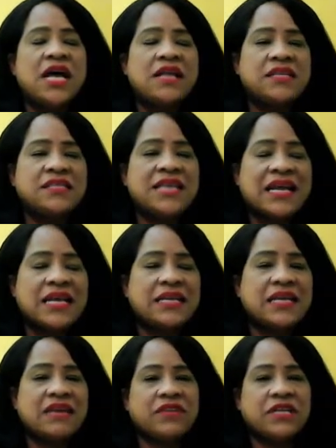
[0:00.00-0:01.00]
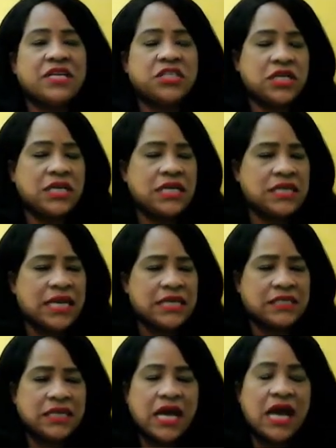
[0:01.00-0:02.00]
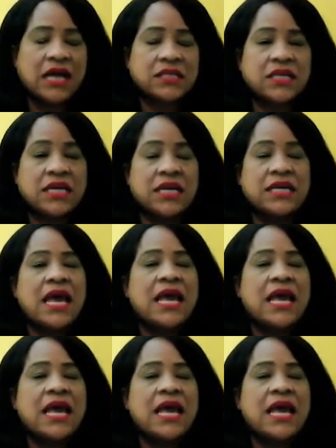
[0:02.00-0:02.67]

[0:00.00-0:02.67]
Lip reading: The second definition is antioxidant.